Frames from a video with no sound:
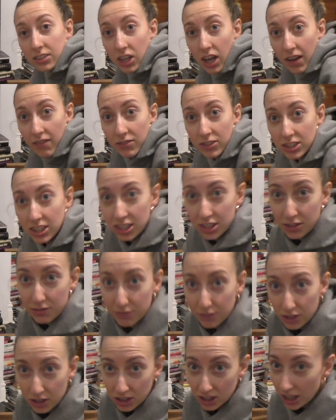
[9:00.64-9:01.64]
conversation
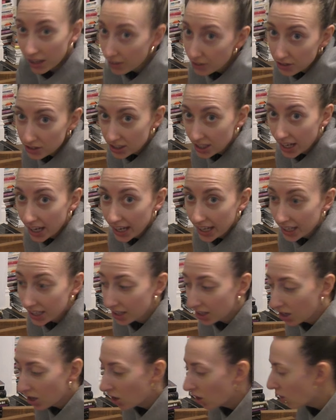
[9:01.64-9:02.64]
for another day
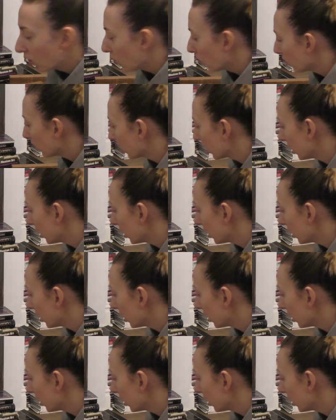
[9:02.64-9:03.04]
we're